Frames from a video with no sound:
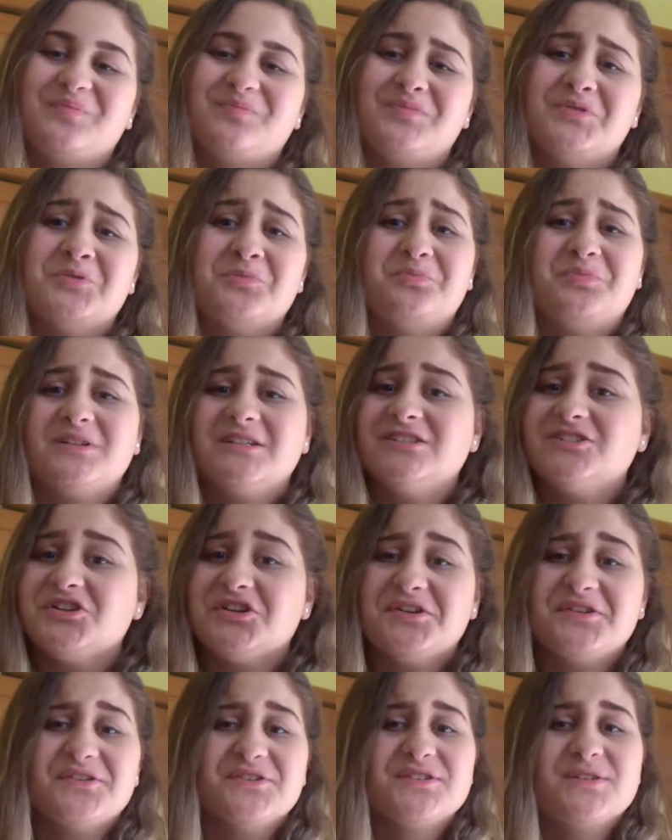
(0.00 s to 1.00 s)
put bleach
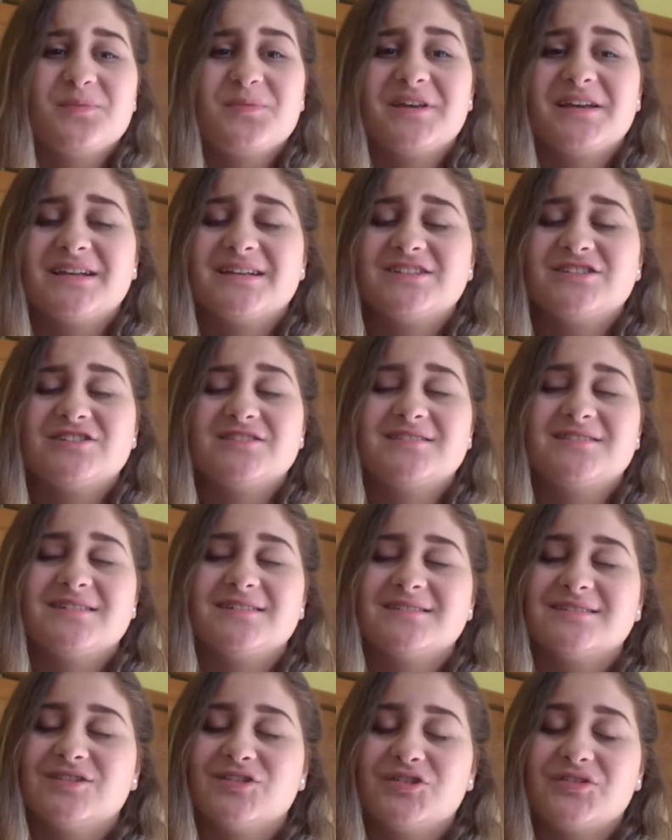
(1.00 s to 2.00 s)
on it or something and it just
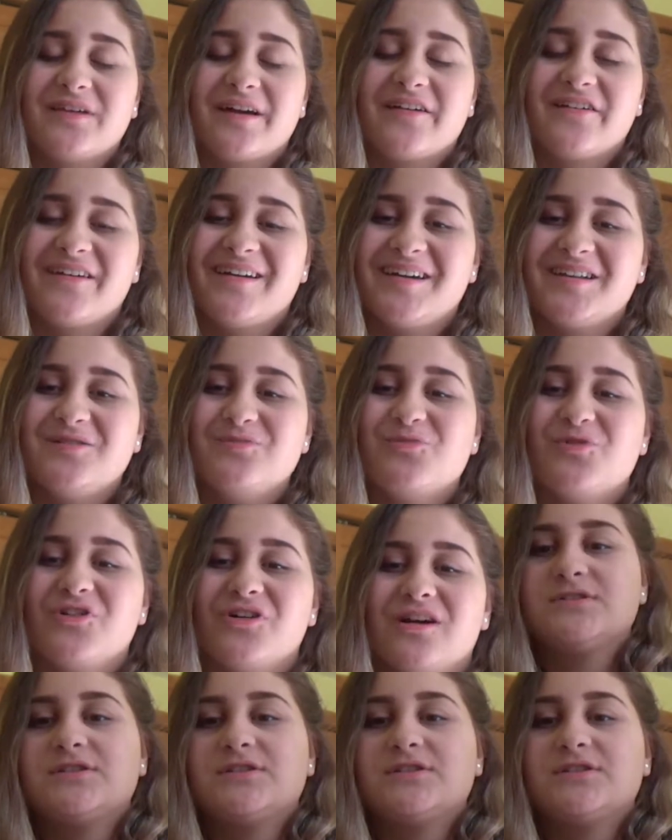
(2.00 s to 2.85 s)
doesn't look that great anymore.